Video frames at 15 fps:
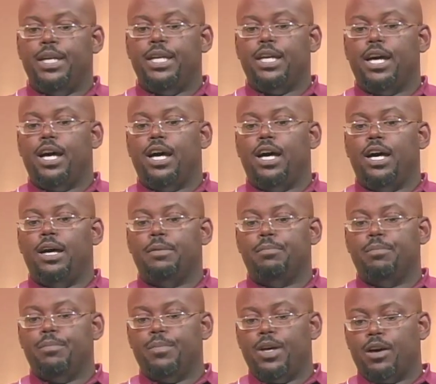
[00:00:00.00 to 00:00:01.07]

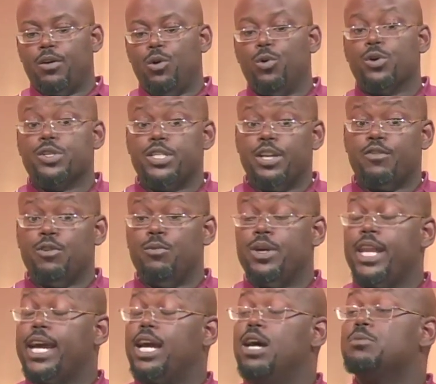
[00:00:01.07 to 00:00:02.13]
of course, everyone
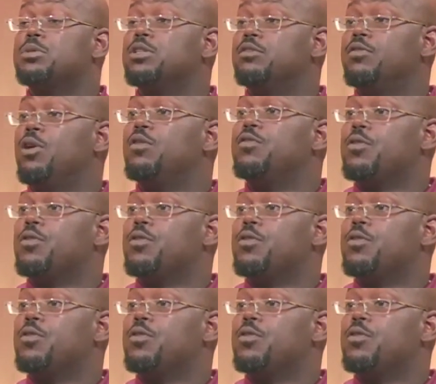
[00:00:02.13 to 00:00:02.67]
that comes can vote for